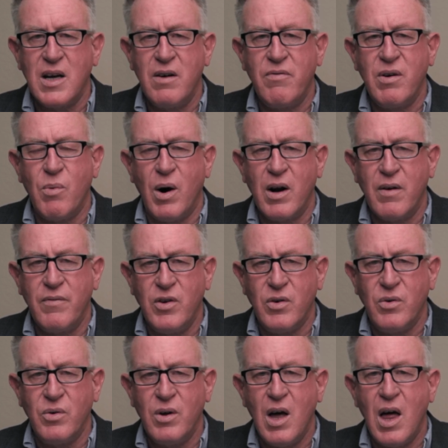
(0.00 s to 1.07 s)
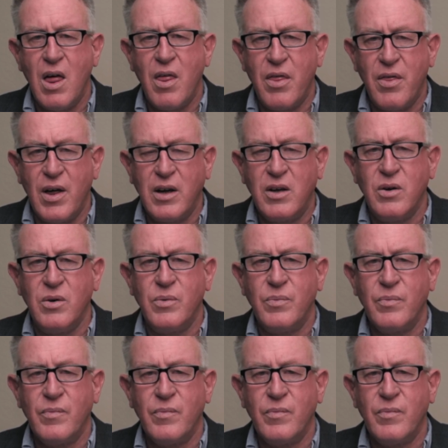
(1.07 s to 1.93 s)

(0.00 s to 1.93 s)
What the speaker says: every one of you. Thank you.